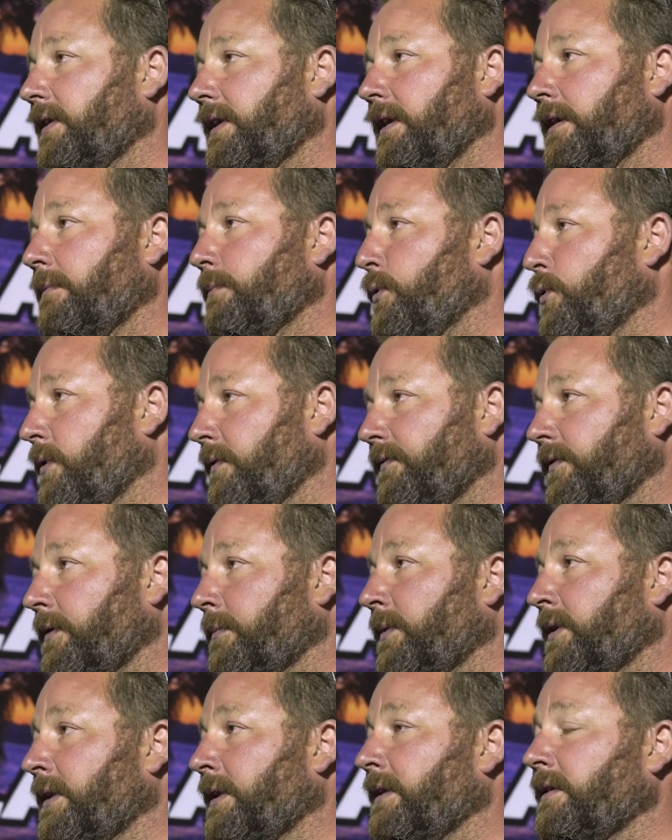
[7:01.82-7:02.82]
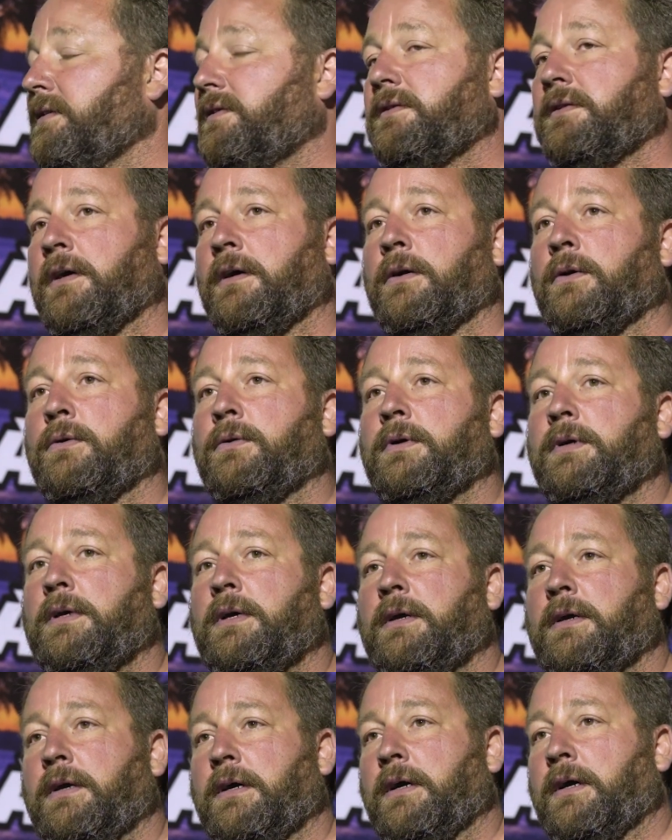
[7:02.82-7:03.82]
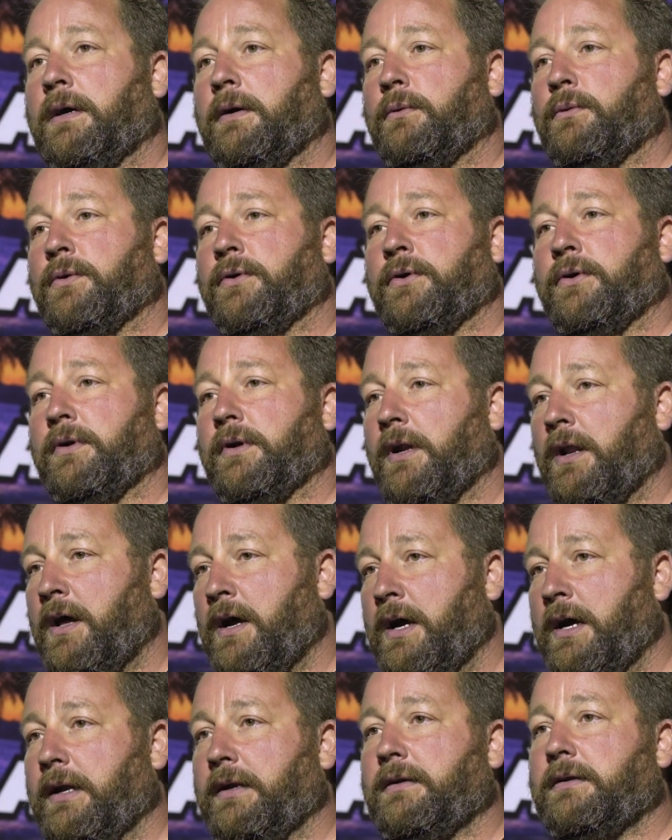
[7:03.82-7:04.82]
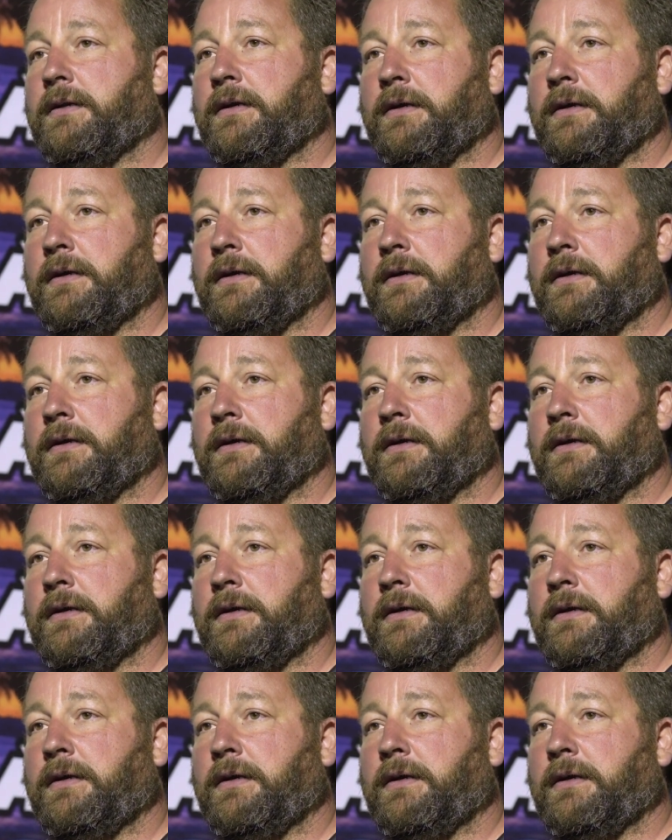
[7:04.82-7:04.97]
counting point fund money. So we're doing a lot.